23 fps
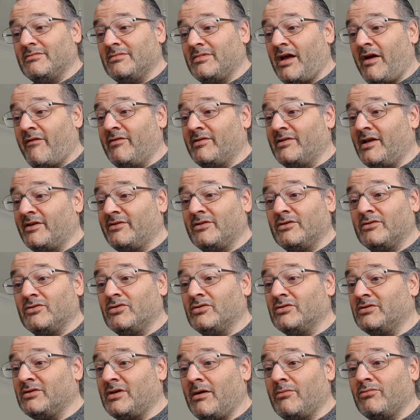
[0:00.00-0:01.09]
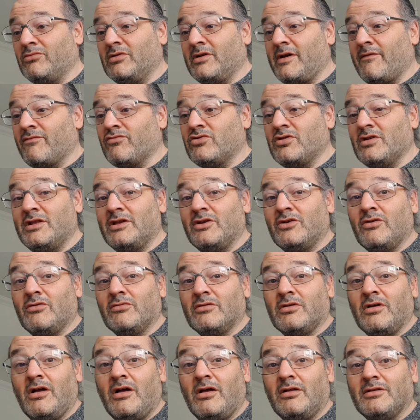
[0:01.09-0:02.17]
I think that's a good time to have chili con
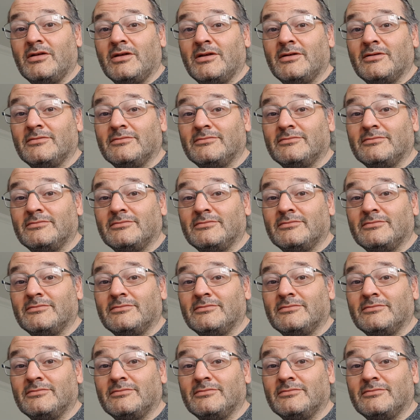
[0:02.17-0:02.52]
carne.